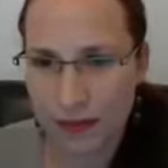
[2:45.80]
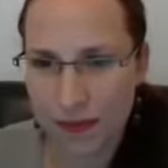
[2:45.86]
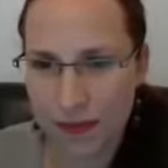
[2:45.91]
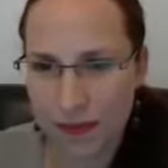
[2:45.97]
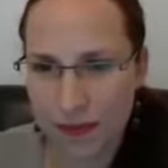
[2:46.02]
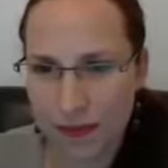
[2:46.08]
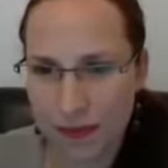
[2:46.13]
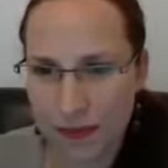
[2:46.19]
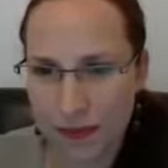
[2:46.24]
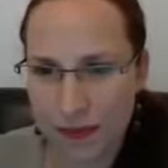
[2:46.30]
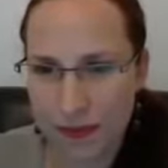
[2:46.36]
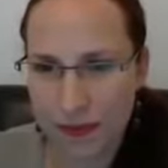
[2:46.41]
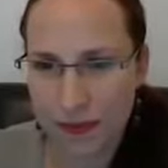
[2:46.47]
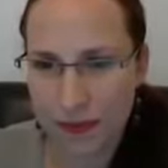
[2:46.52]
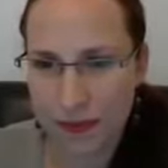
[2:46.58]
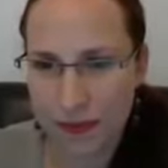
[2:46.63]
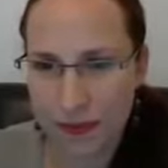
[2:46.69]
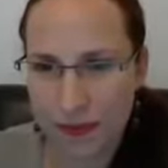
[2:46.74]

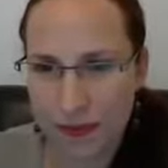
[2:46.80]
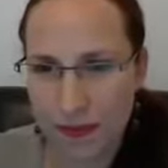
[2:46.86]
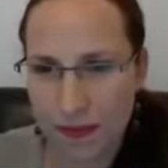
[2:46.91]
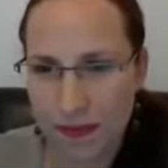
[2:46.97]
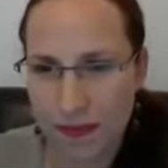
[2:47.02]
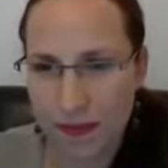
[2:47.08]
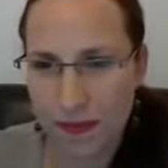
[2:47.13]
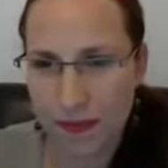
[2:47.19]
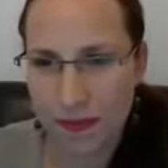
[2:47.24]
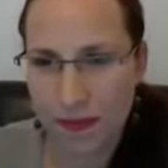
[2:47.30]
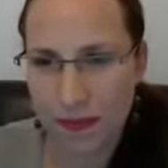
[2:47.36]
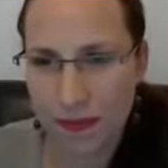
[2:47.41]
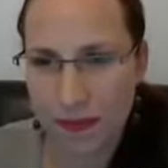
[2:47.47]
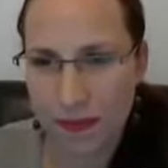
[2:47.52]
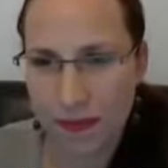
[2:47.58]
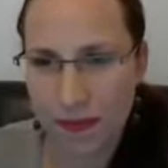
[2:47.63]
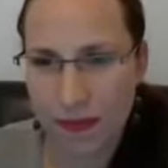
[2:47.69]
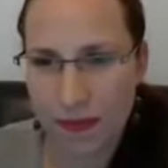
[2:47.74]

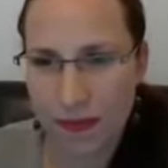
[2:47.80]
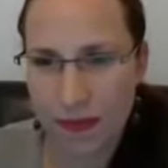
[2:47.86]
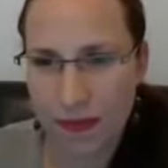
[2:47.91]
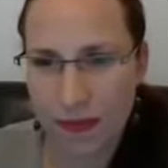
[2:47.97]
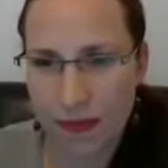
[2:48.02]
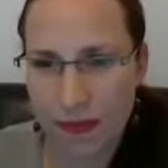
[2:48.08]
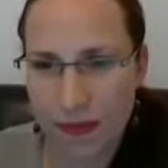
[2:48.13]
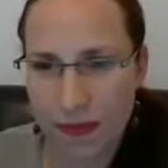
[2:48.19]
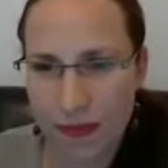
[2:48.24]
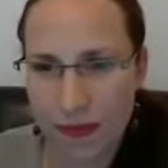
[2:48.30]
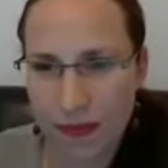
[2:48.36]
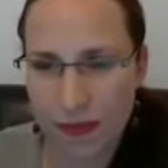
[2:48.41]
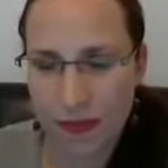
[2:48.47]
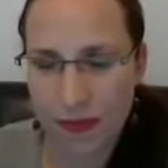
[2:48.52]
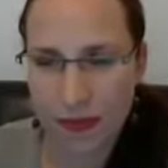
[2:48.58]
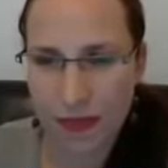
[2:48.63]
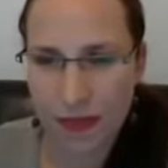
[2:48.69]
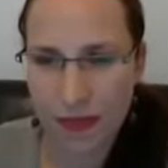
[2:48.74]

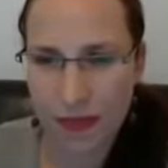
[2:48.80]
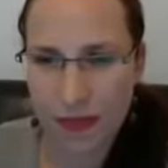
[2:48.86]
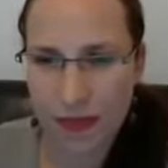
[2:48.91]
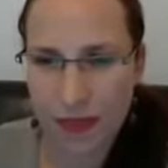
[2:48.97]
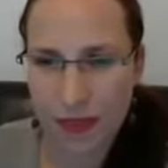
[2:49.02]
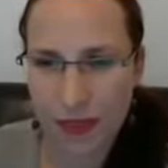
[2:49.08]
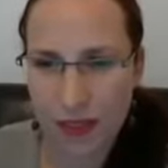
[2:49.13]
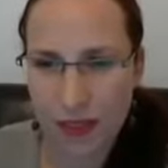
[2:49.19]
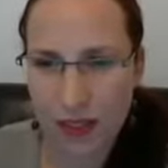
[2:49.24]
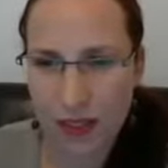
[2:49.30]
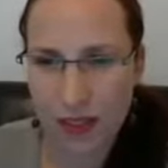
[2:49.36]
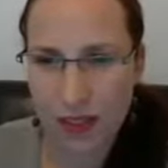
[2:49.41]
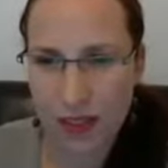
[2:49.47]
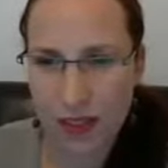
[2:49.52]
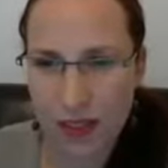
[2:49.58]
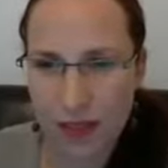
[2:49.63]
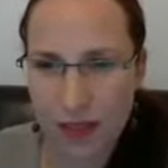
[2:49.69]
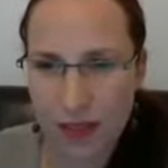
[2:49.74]

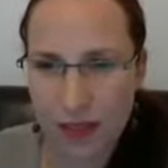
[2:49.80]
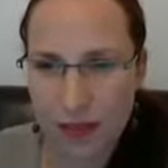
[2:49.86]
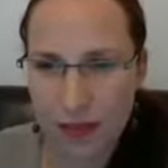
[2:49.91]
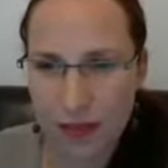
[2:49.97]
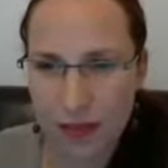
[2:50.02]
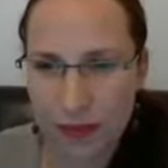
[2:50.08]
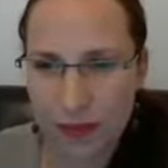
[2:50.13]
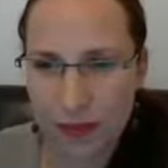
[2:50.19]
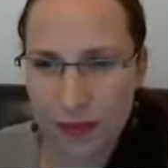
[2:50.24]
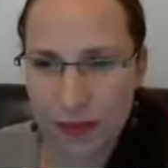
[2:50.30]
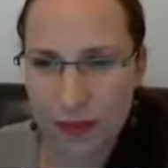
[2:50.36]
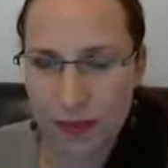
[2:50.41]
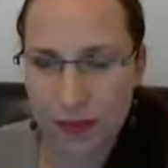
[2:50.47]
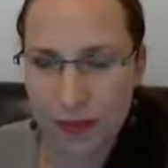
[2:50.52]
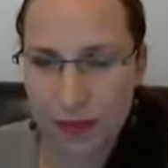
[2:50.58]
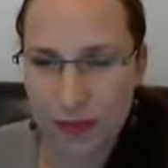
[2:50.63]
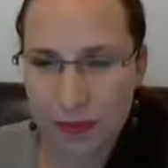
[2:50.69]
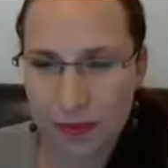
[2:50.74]

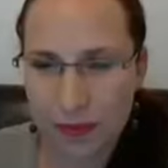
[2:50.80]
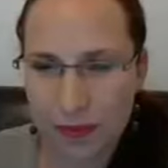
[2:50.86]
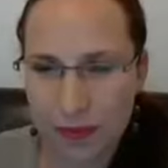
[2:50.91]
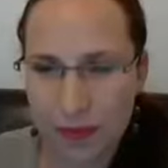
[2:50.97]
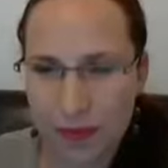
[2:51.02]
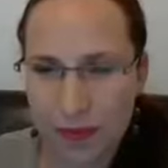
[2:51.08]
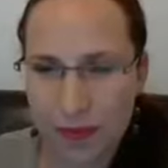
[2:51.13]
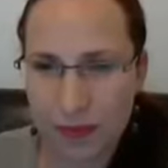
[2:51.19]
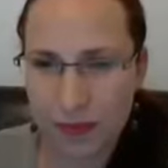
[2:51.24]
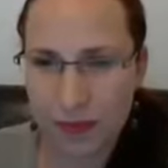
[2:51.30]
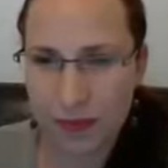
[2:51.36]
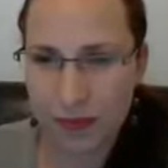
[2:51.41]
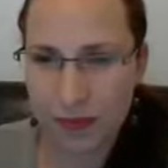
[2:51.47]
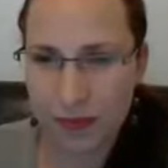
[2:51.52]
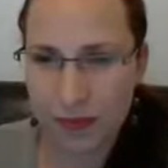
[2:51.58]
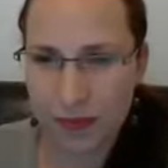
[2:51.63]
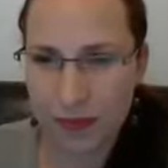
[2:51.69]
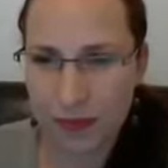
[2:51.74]

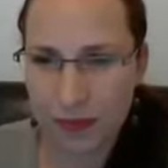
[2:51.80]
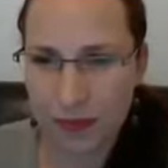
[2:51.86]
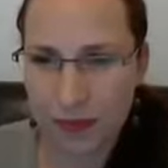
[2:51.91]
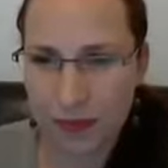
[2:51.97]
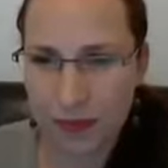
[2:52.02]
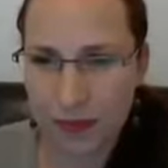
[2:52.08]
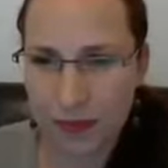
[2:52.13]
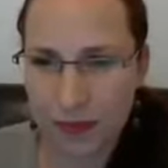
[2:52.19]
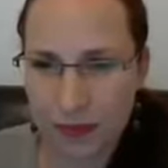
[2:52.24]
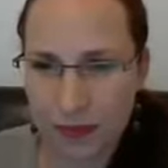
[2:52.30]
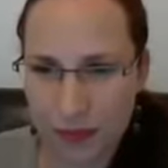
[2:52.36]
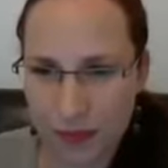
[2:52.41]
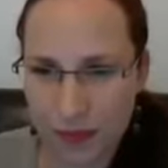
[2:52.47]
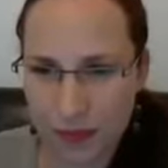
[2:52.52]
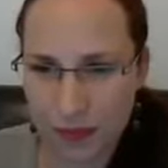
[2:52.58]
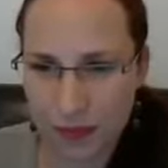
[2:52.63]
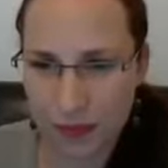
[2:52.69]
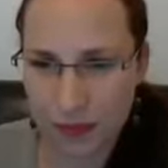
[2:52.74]

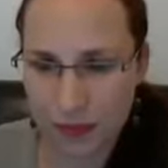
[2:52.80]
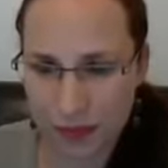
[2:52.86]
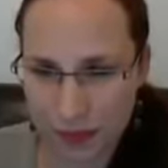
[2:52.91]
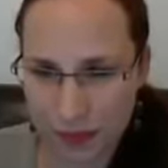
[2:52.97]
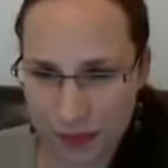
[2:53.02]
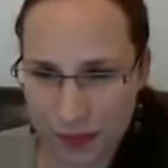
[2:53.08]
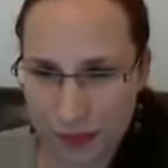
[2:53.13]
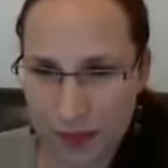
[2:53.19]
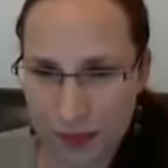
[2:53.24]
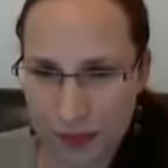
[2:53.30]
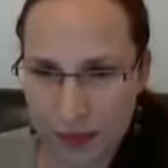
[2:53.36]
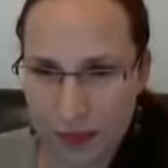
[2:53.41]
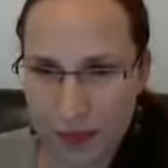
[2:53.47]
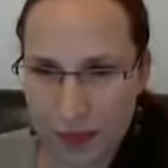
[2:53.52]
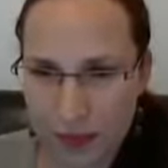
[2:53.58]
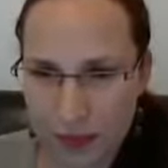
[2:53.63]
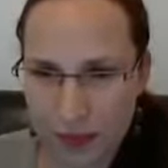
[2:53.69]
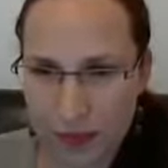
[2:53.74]
This person isn't speaking.